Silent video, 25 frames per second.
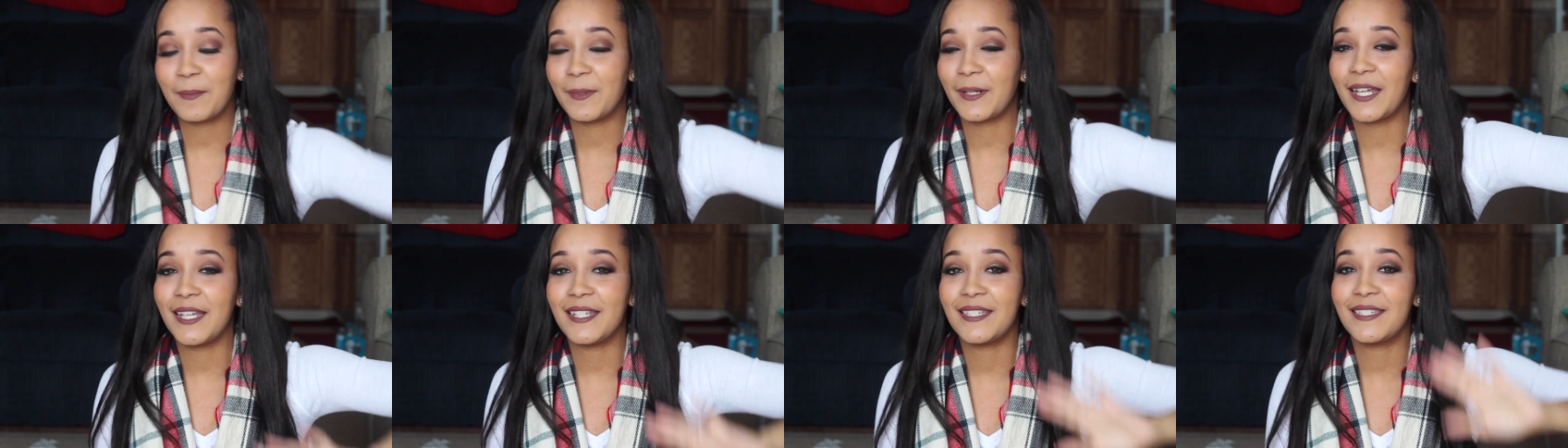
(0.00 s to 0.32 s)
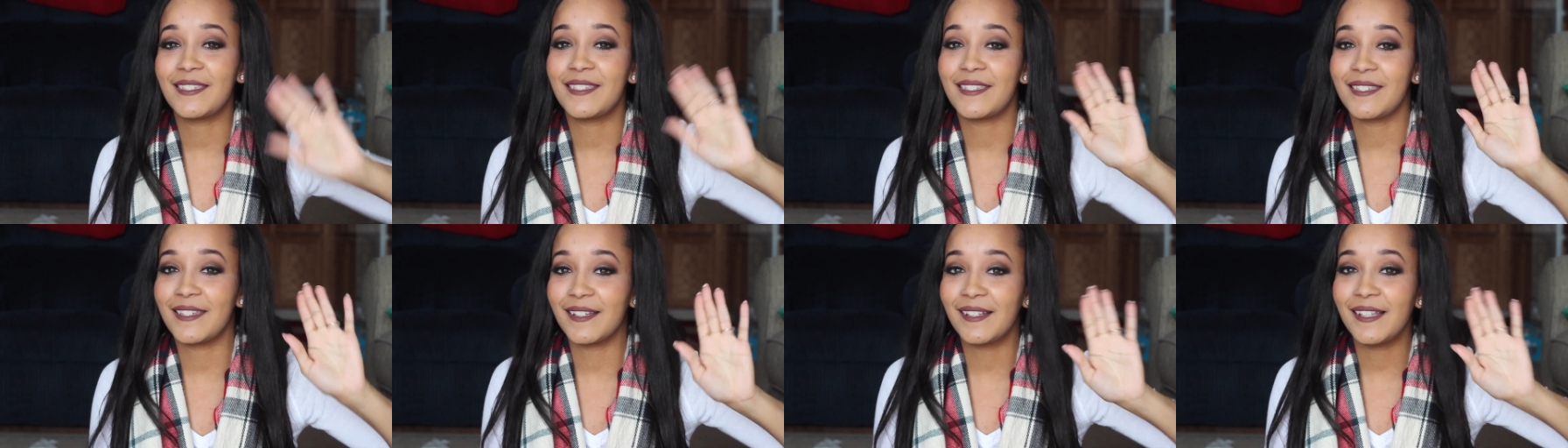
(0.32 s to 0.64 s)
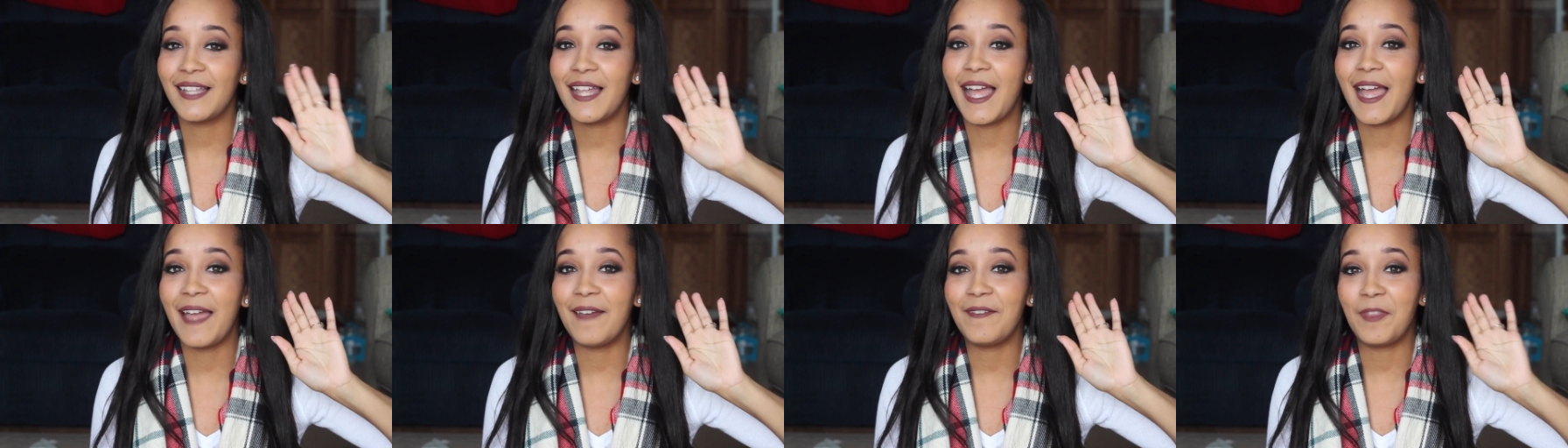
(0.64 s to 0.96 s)
but I
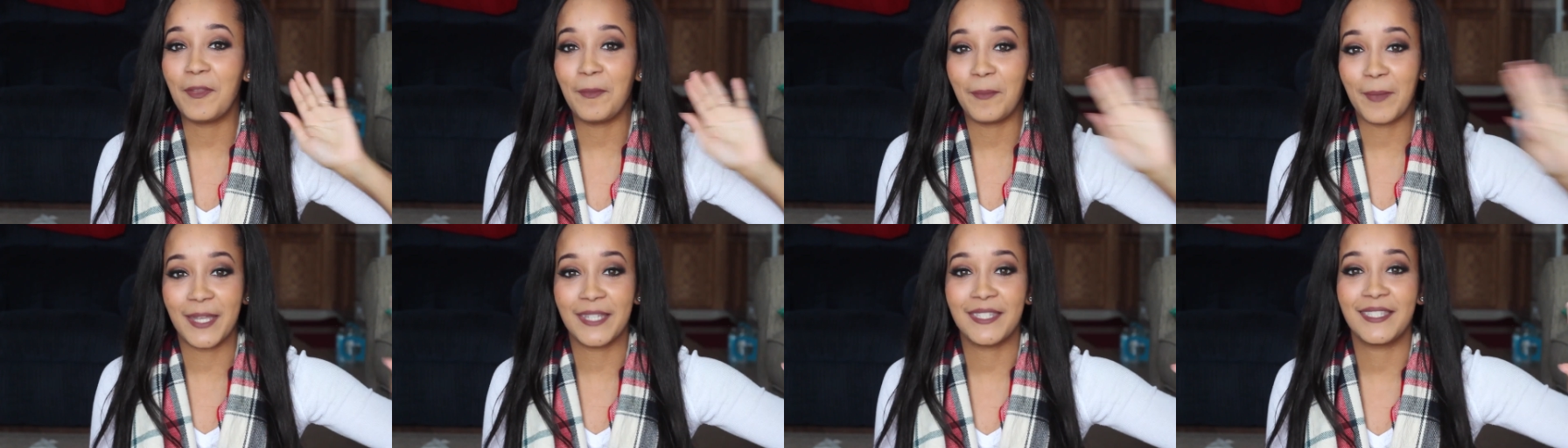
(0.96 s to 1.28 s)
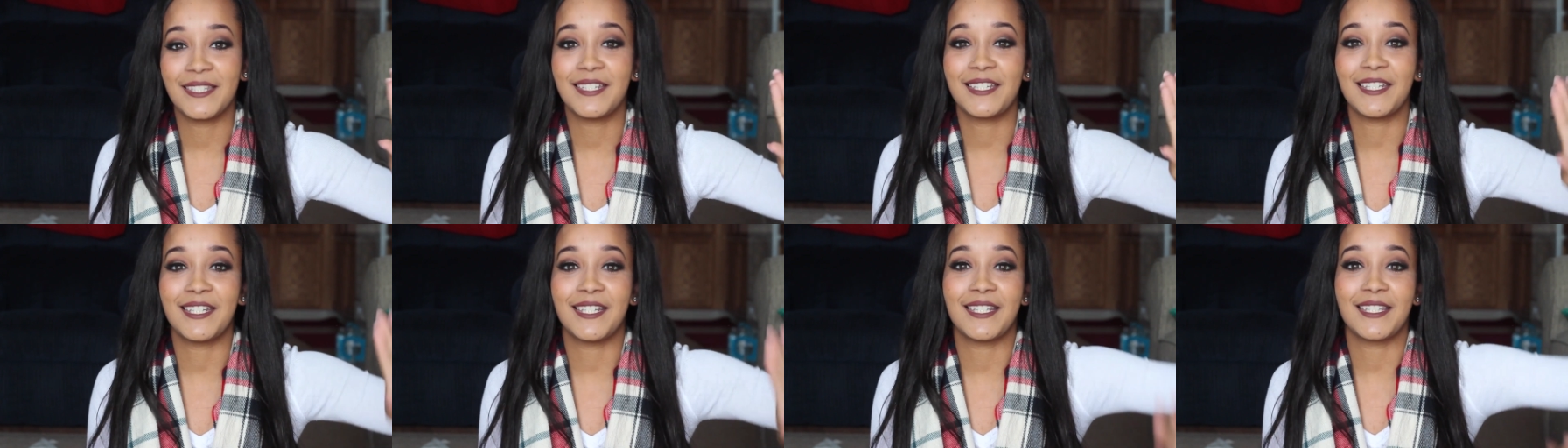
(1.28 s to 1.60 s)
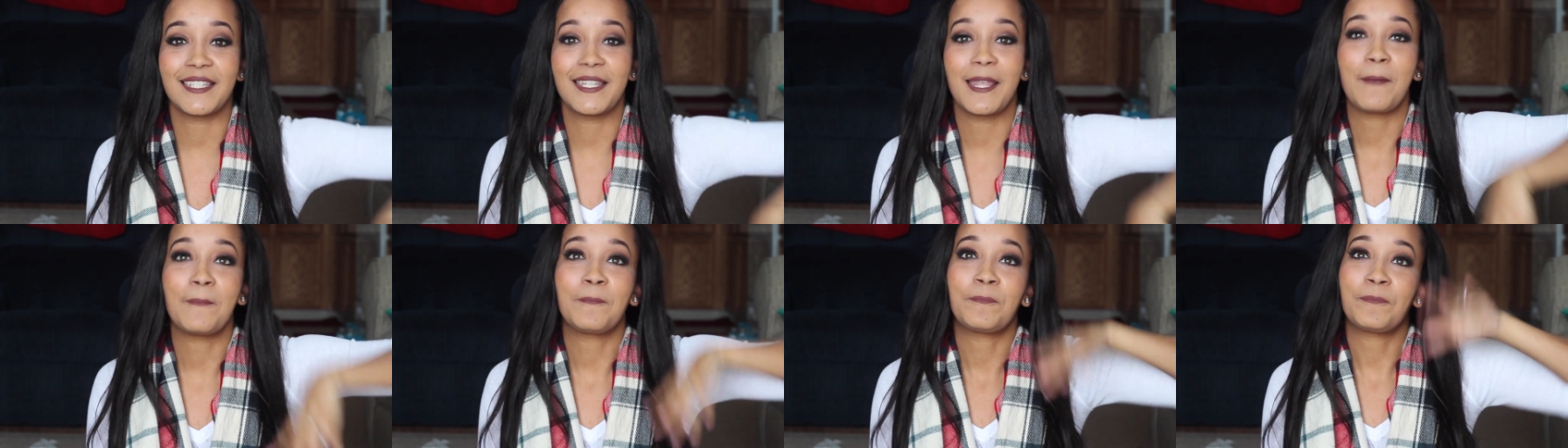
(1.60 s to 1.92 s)
still have the messages